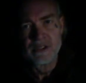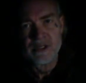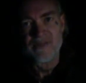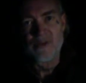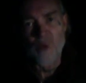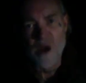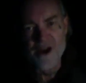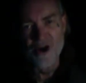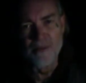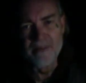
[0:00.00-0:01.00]
If you want to
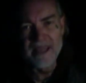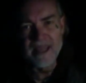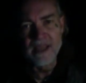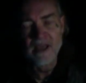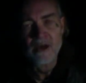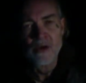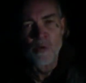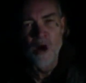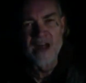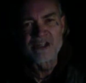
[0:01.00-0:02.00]
know me,
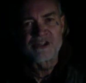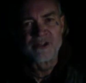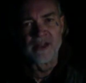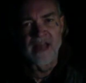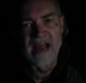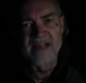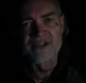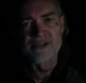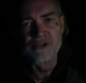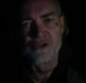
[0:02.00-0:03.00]
watch The
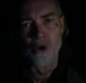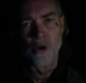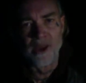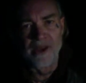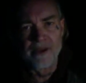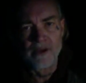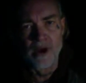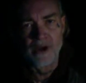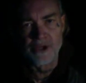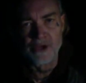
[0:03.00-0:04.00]
Last Druid
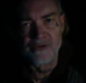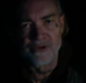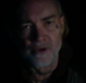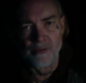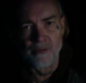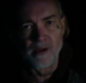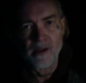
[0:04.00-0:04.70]
on YouTube.